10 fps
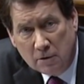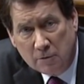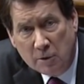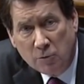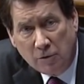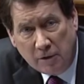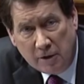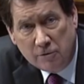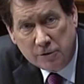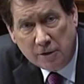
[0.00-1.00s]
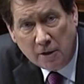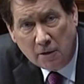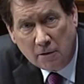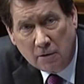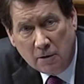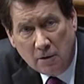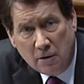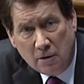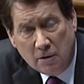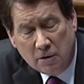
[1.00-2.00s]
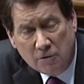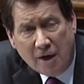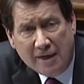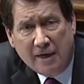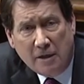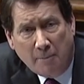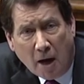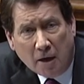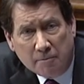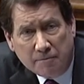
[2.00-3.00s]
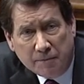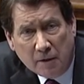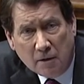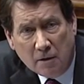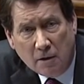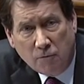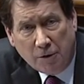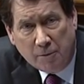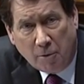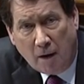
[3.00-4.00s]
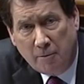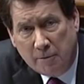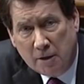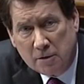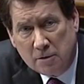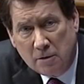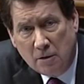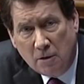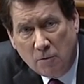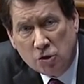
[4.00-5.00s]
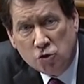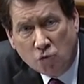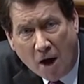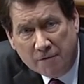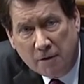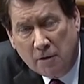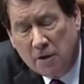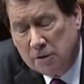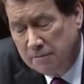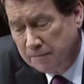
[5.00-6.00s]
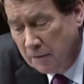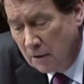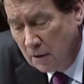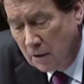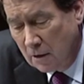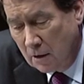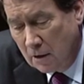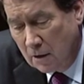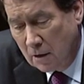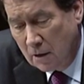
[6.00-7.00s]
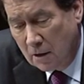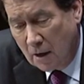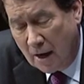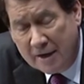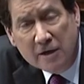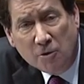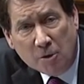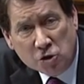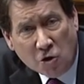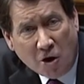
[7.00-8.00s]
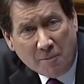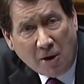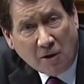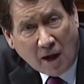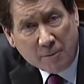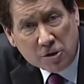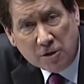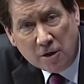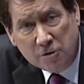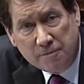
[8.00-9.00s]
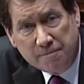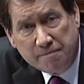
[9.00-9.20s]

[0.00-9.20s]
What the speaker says: to meet with leaders there to try to get at the bottom of what the problem is, what's driving this. I didn't hear much talk about climate change.